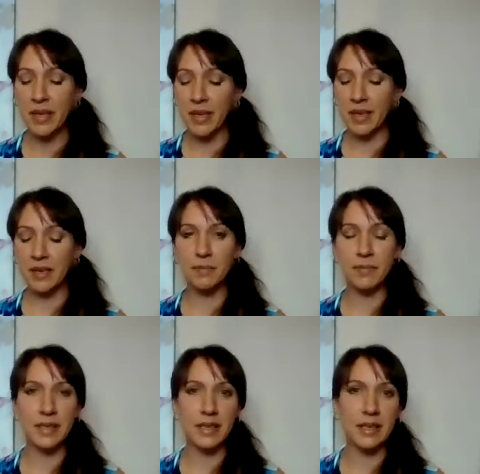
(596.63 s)
It could
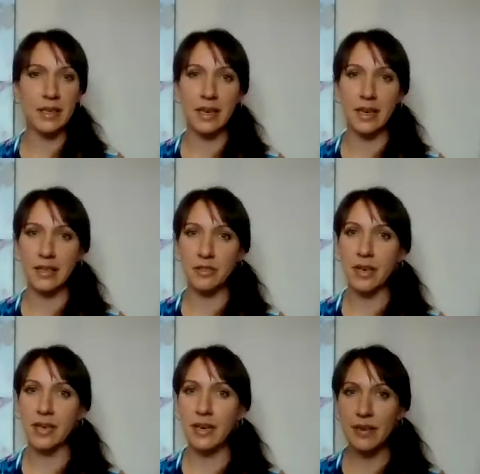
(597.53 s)
be drug
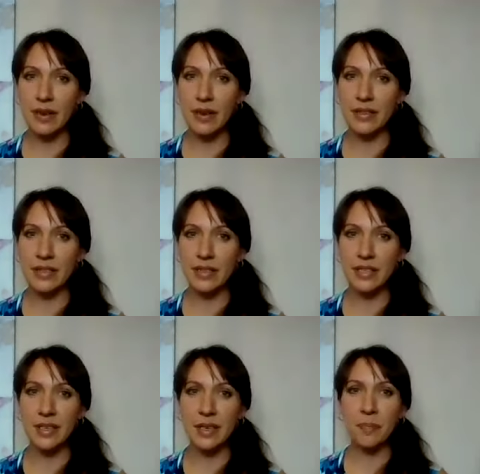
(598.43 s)
and alcohol addiction.